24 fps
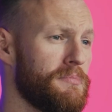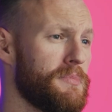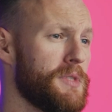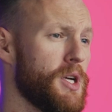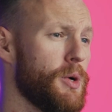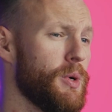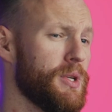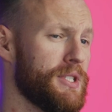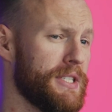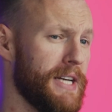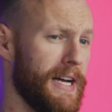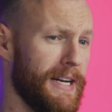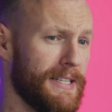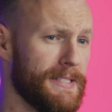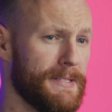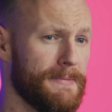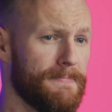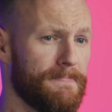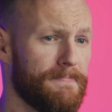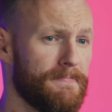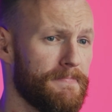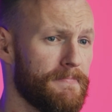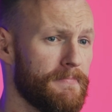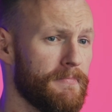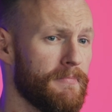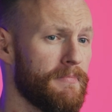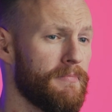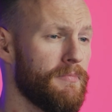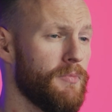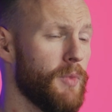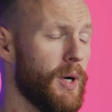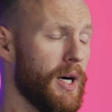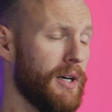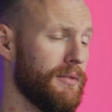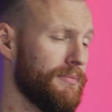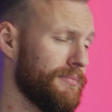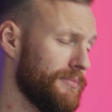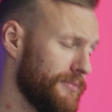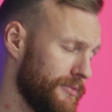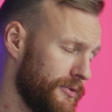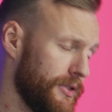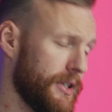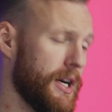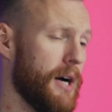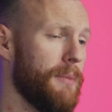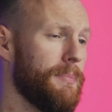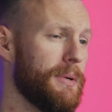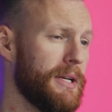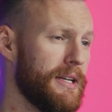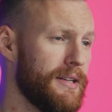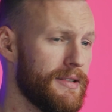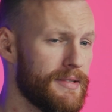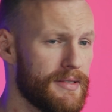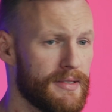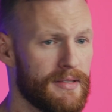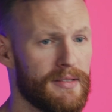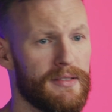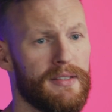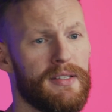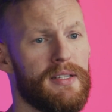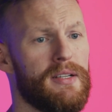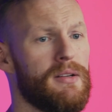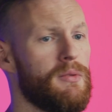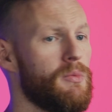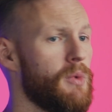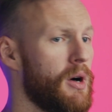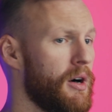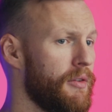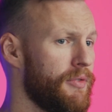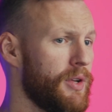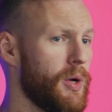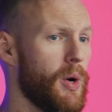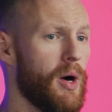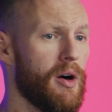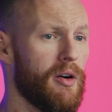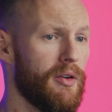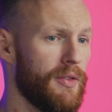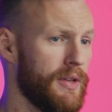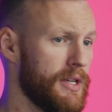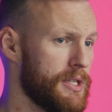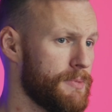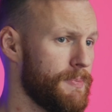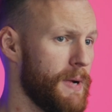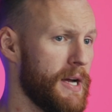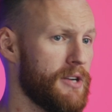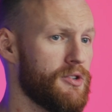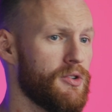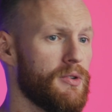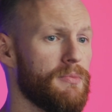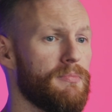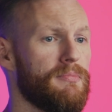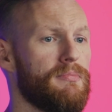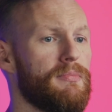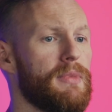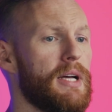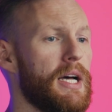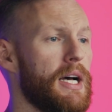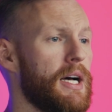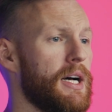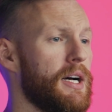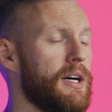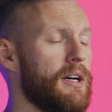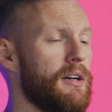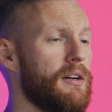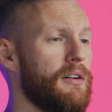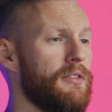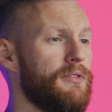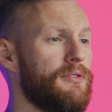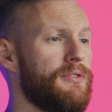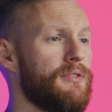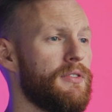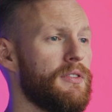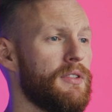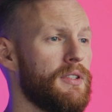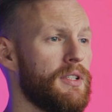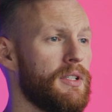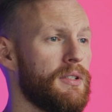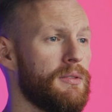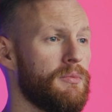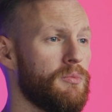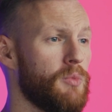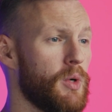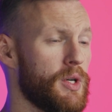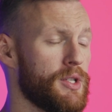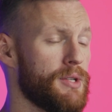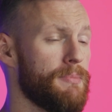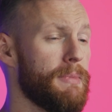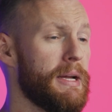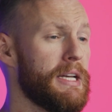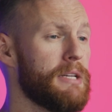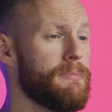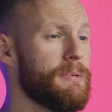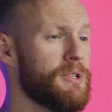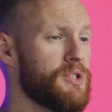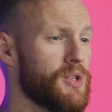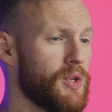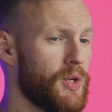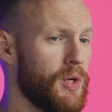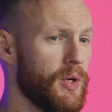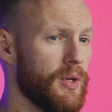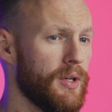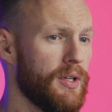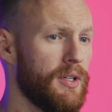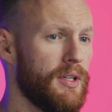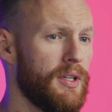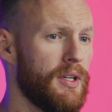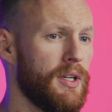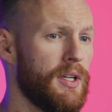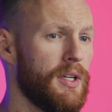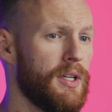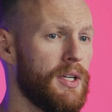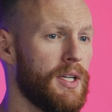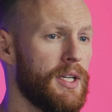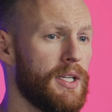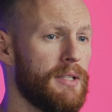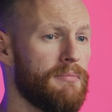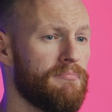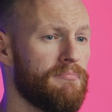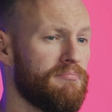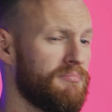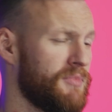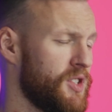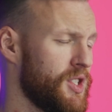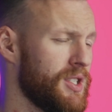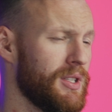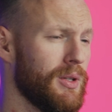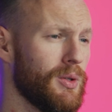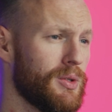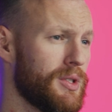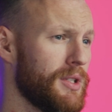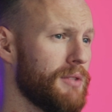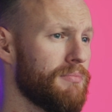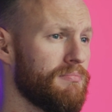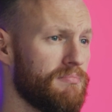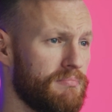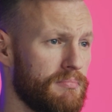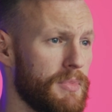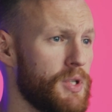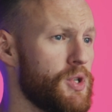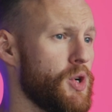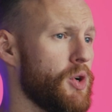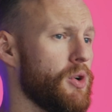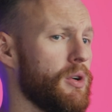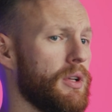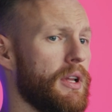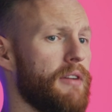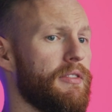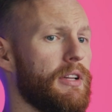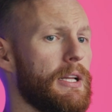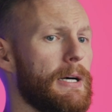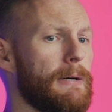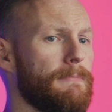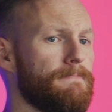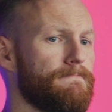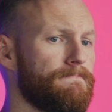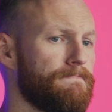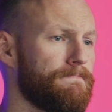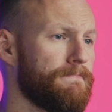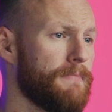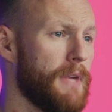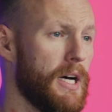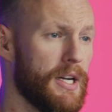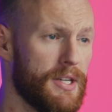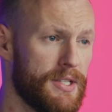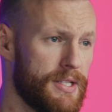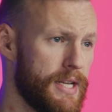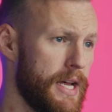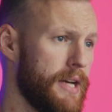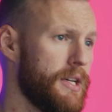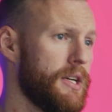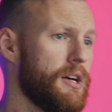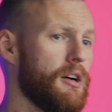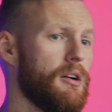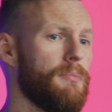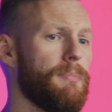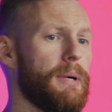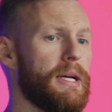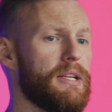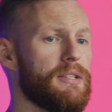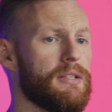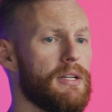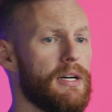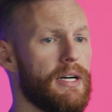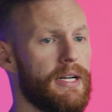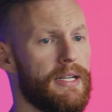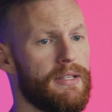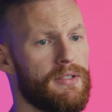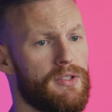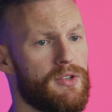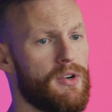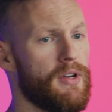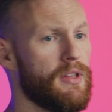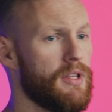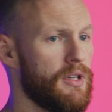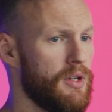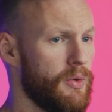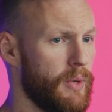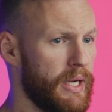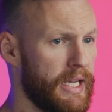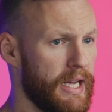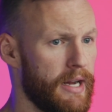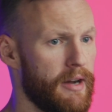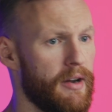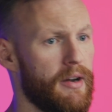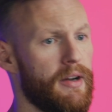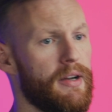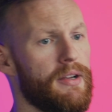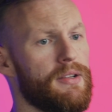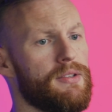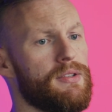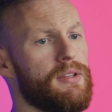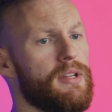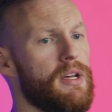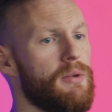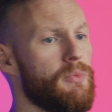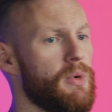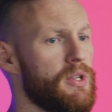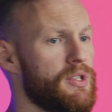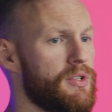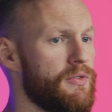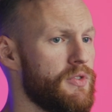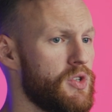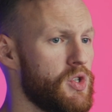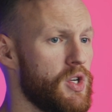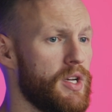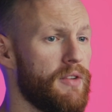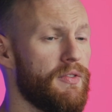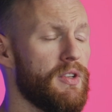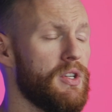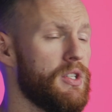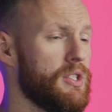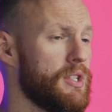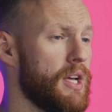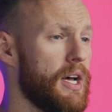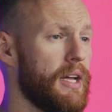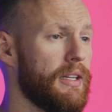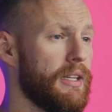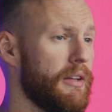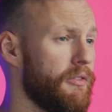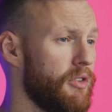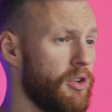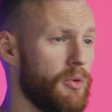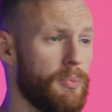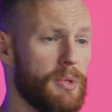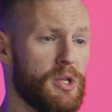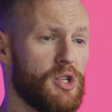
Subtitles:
So what's next? Well, for companies, wherever you are on the spectrum of what does it mean to be secure, just look to mature, level up. Understand your current baseline, strengthen your weak areas, and then once you've achieved the desired level of